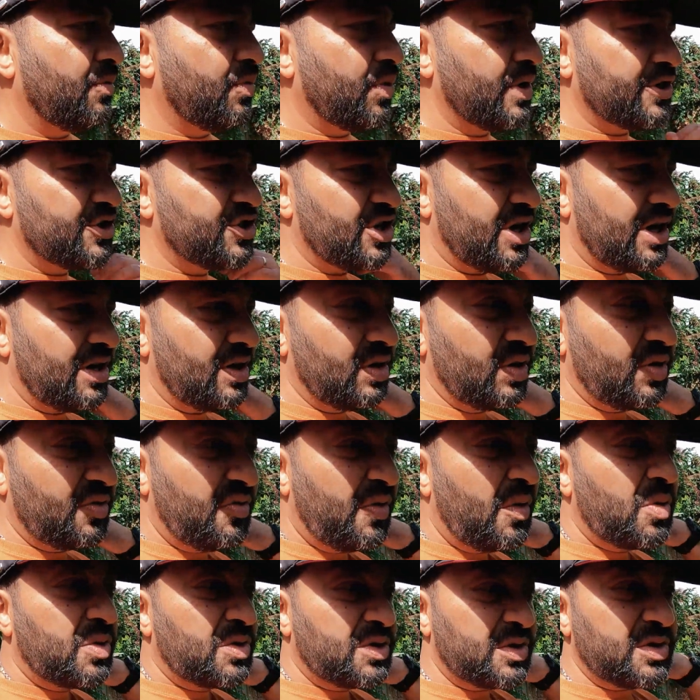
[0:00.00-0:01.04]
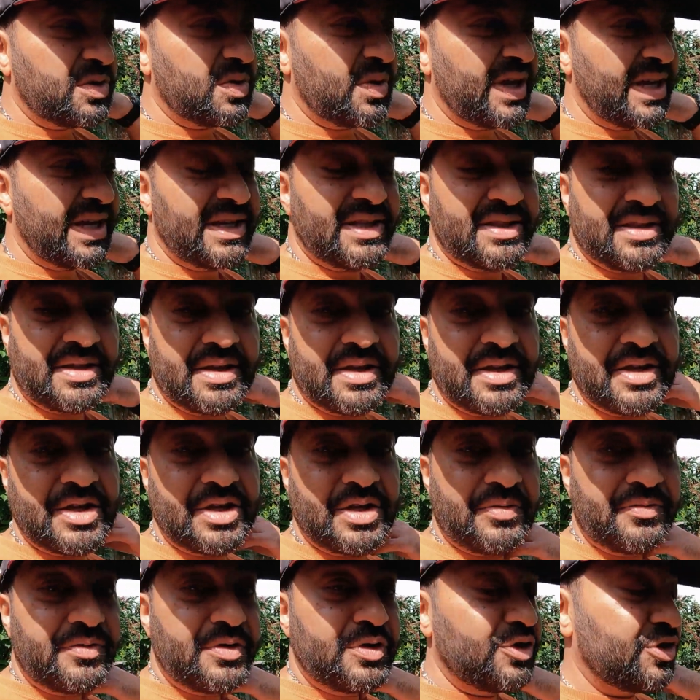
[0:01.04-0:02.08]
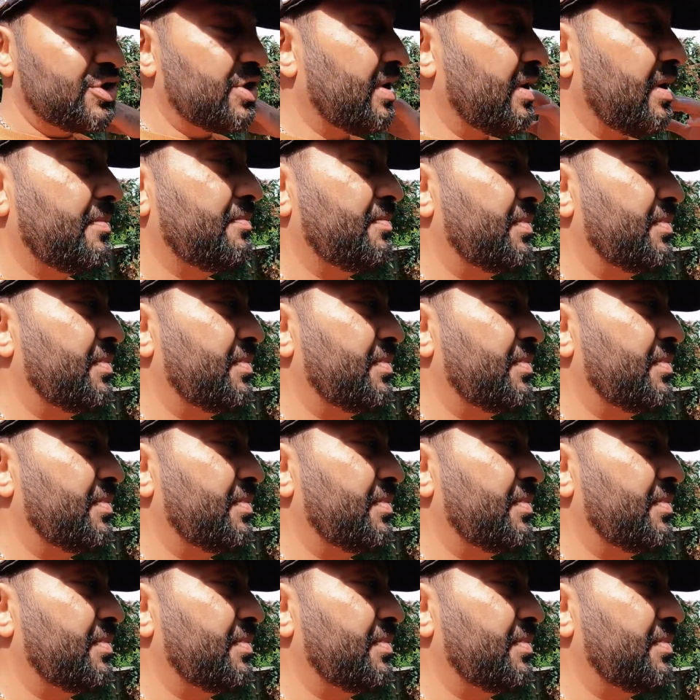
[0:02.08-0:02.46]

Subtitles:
which I look forward to doing in the near future.